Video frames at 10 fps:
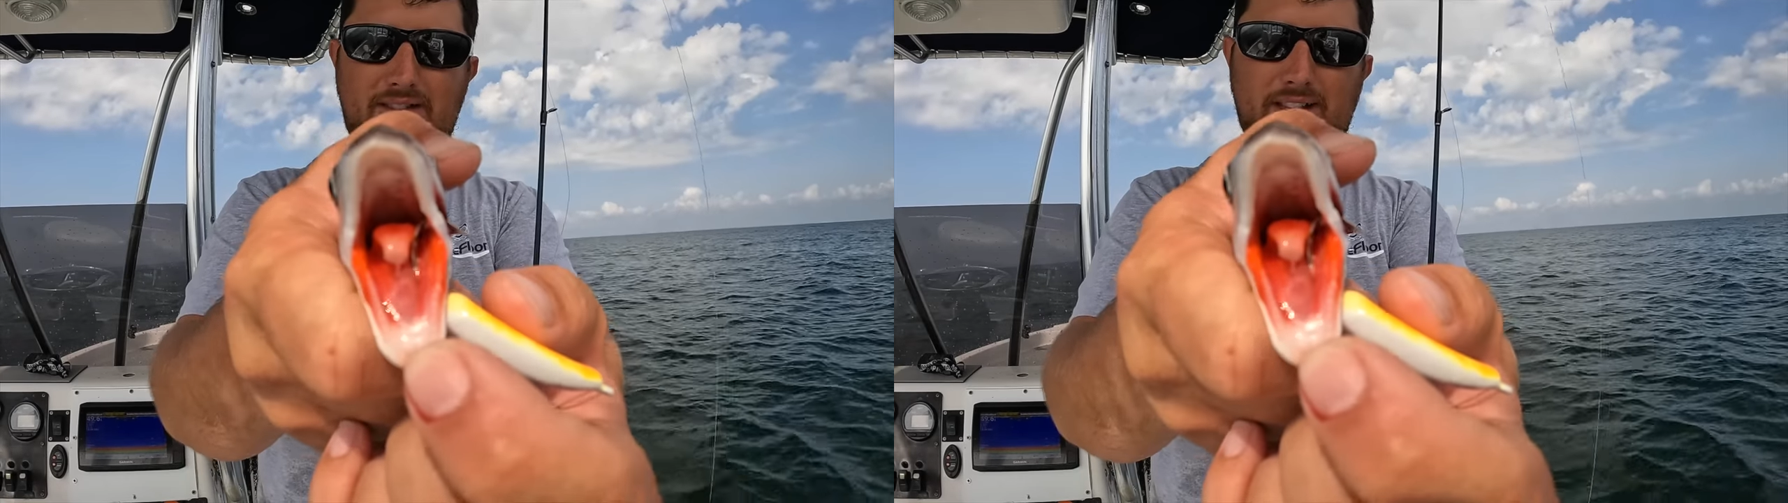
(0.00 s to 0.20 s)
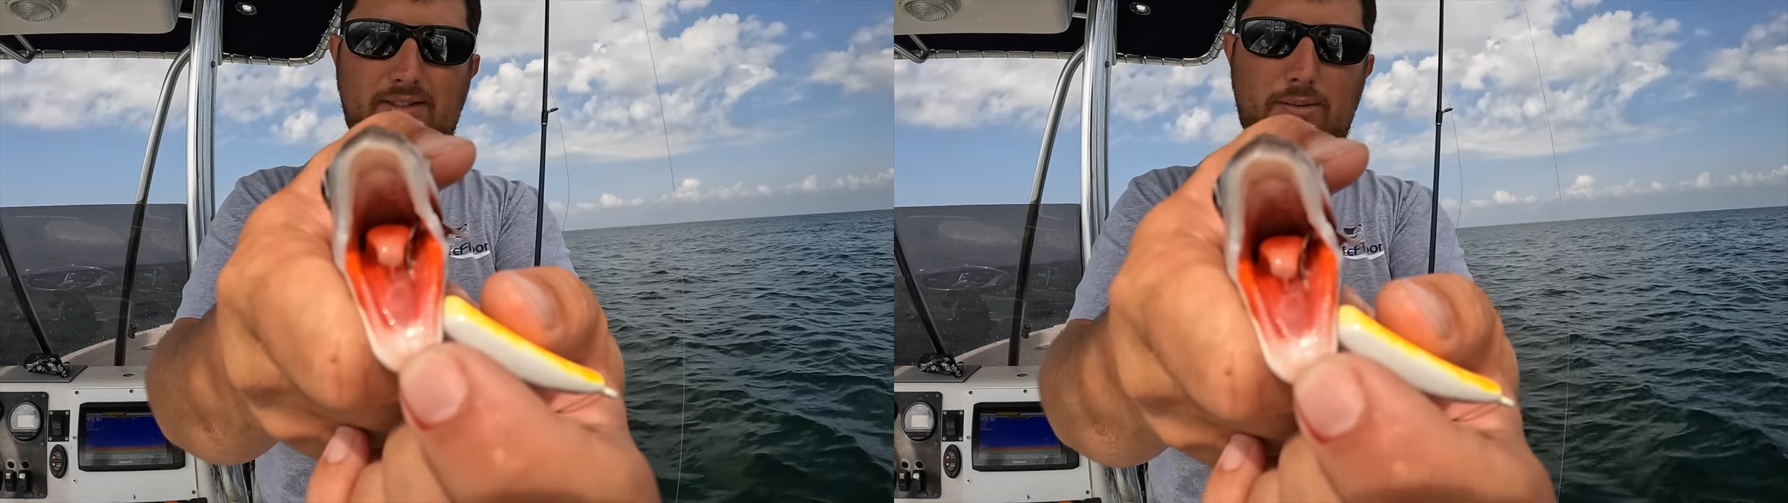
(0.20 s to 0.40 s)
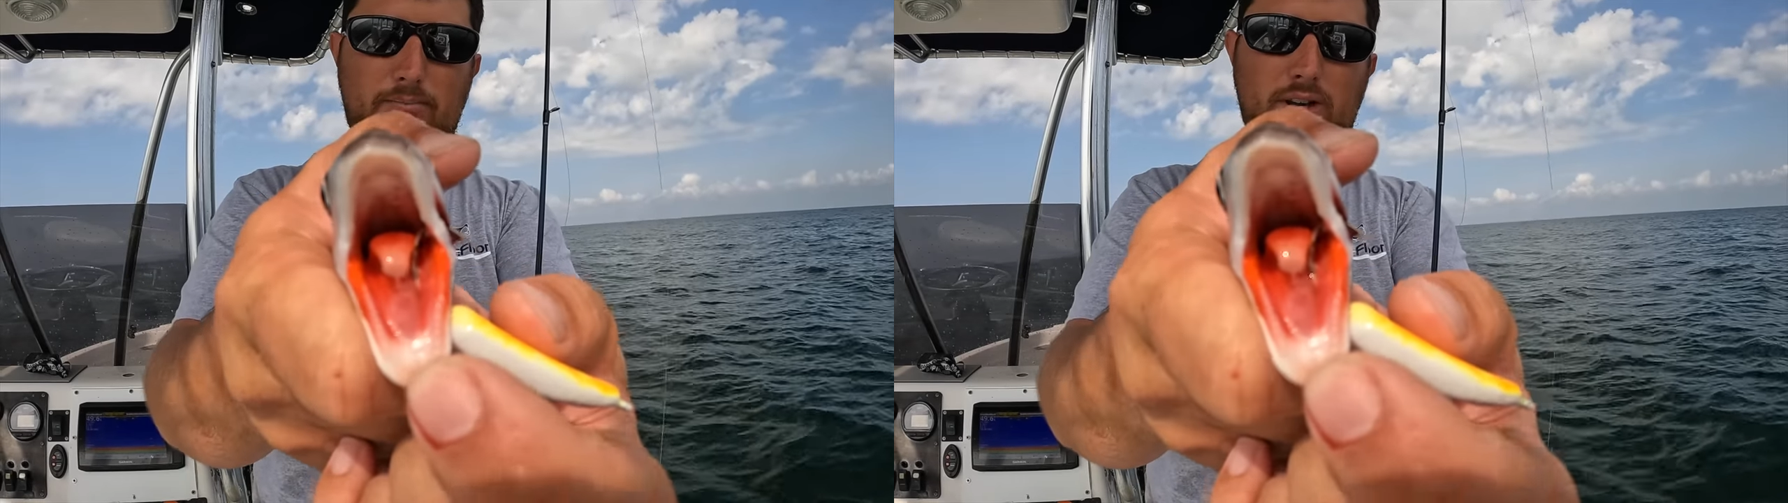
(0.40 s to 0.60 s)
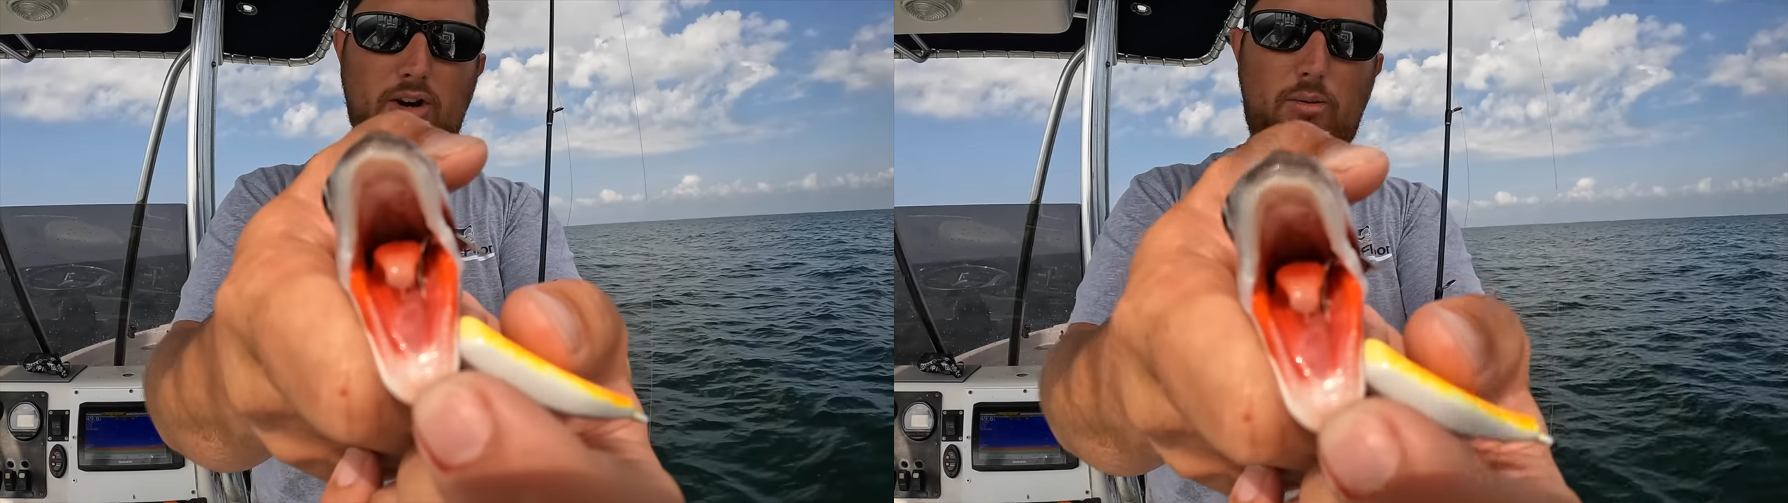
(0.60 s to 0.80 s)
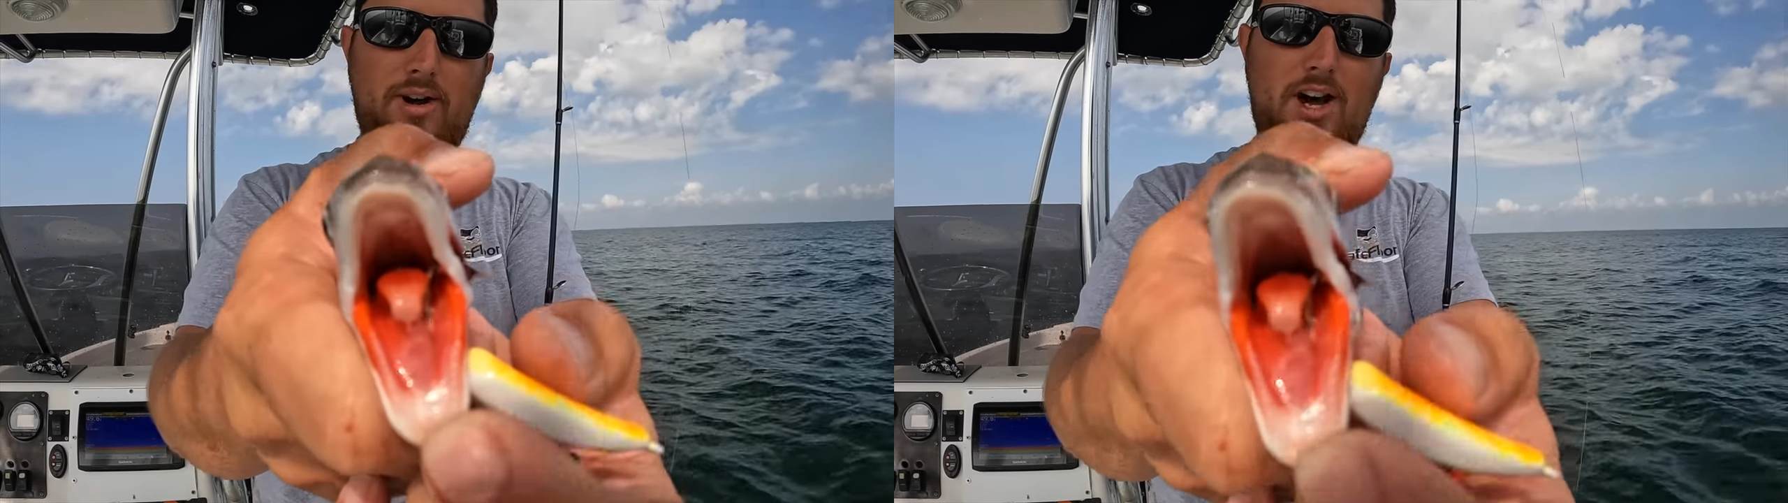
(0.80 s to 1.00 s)
they have a big
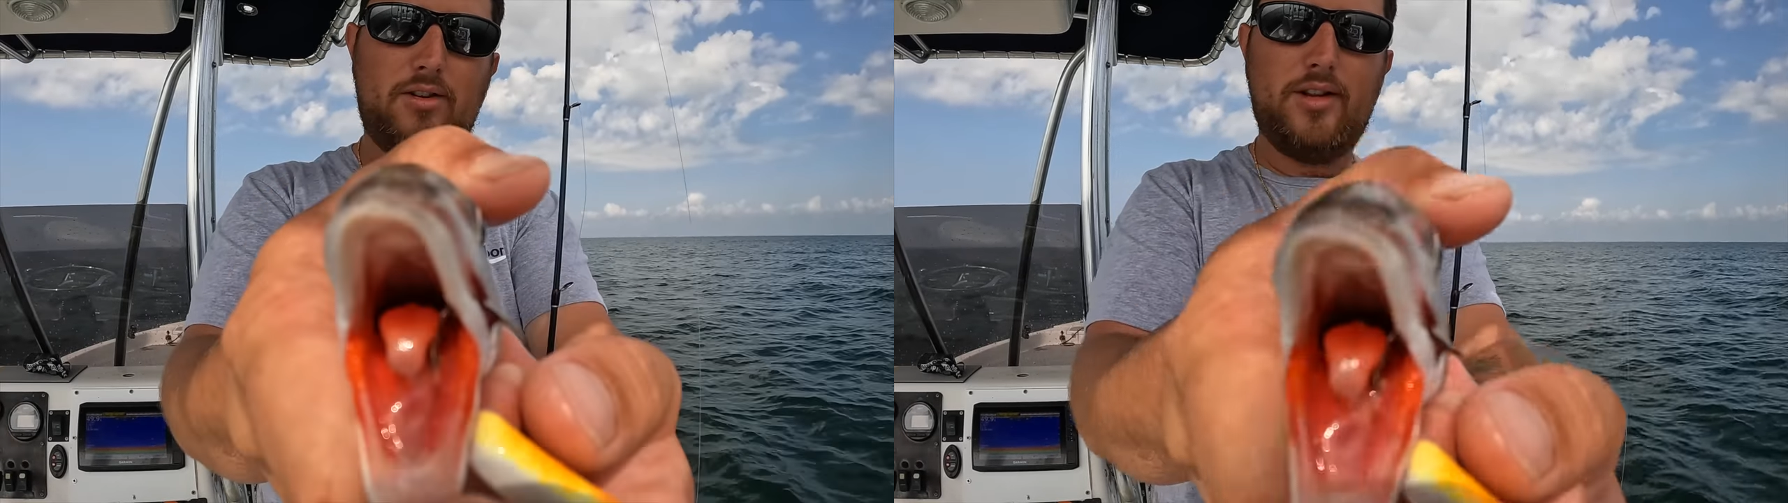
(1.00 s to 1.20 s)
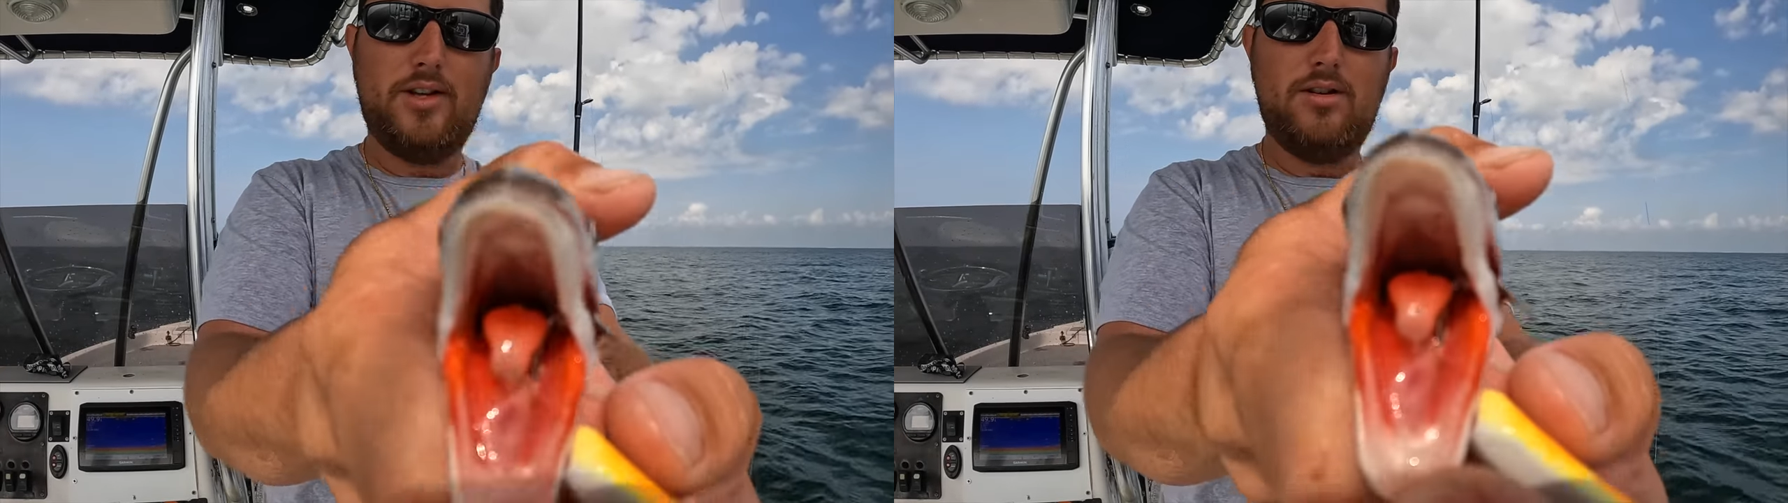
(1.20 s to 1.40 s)
old mouth.